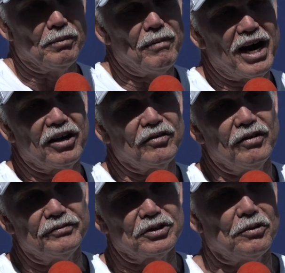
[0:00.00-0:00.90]
motto
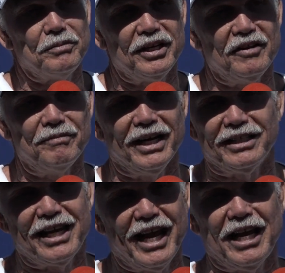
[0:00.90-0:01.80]
of so many of my
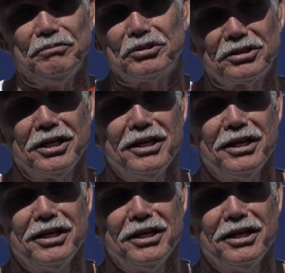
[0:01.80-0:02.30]
tapes